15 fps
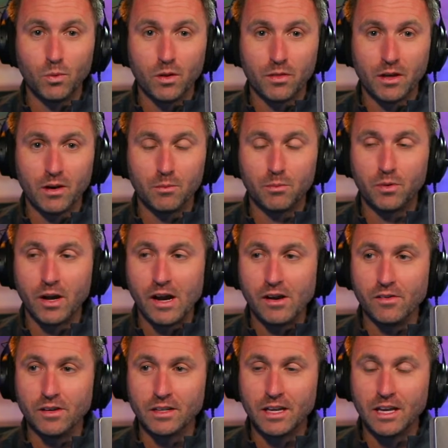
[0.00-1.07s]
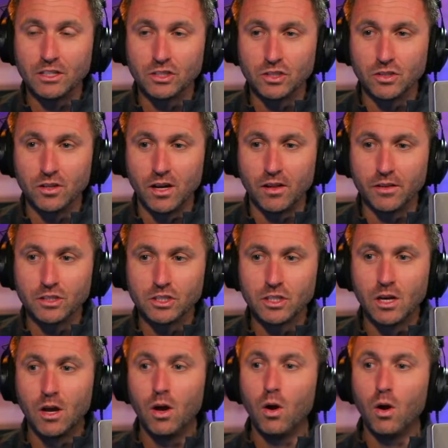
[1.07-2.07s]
without prior indication or knowledge.